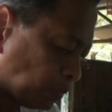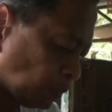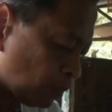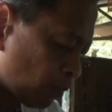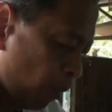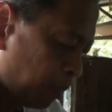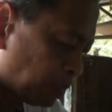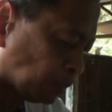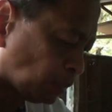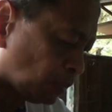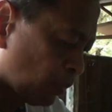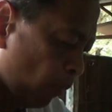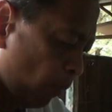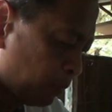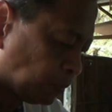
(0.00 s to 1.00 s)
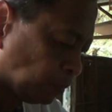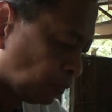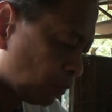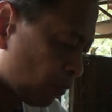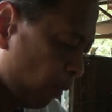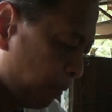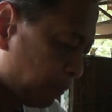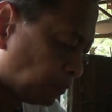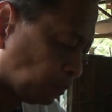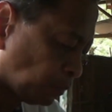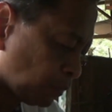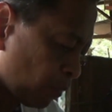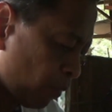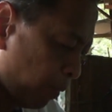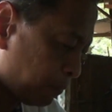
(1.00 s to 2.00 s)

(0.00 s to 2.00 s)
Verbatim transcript: For one portion of mangut catfish